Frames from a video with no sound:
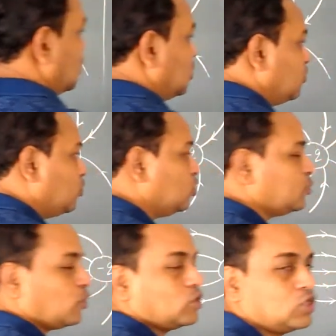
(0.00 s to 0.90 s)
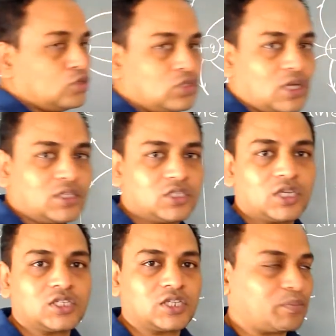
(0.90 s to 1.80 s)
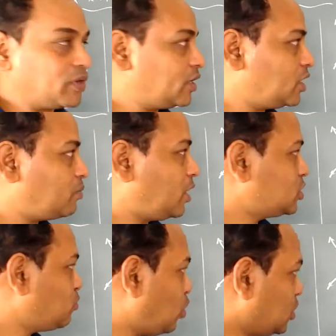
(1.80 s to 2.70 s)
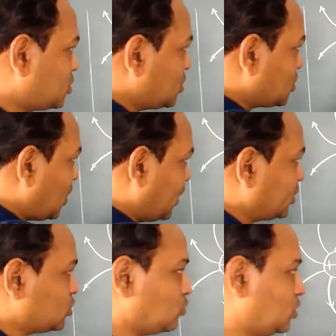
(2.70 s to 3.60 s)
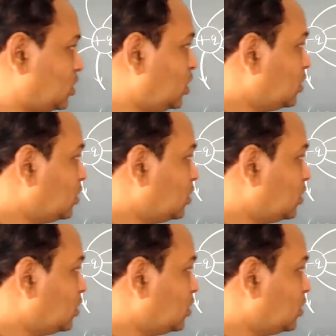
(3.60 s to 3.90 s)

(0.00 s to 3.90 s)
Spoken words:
if both positive charges are separated by a small distance like this only,